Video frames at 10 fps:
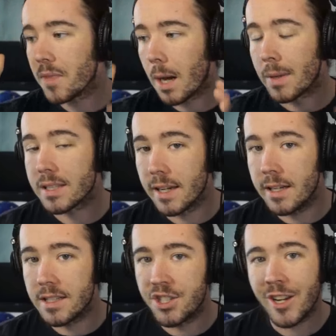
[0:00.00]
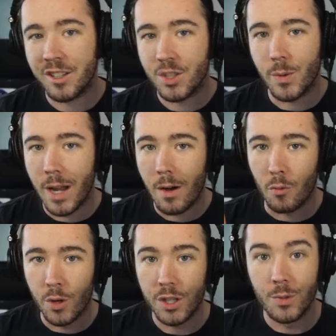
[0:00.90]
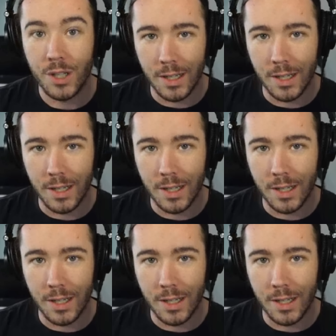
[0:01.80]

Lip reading: I'm excited to check this one out, really, really